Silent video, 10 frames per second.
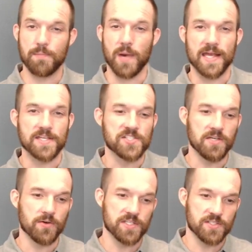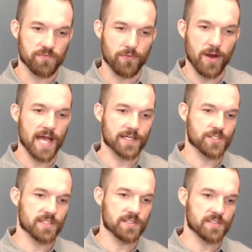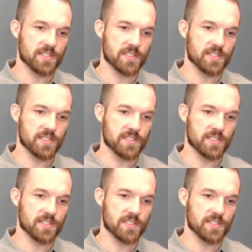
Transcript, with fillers: by a series of fractions.